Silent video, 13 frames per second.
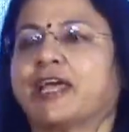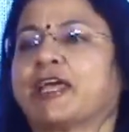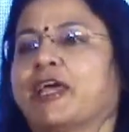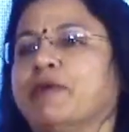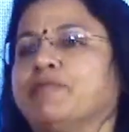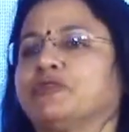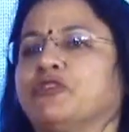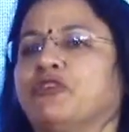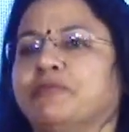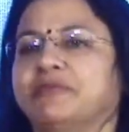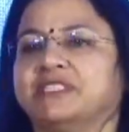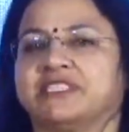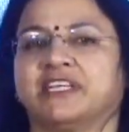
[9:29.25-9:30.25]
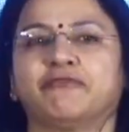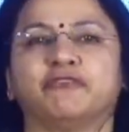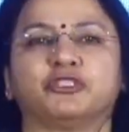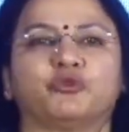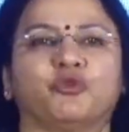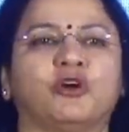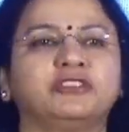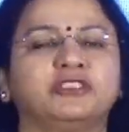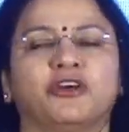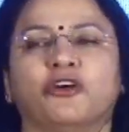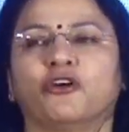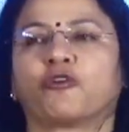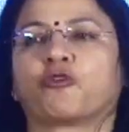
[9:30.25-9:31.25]
kept on missing, which was
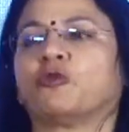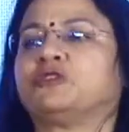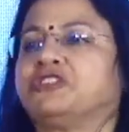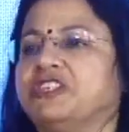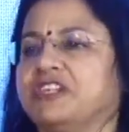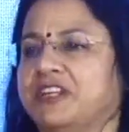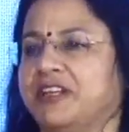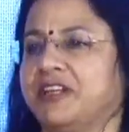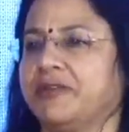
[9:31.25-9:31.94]
crucial.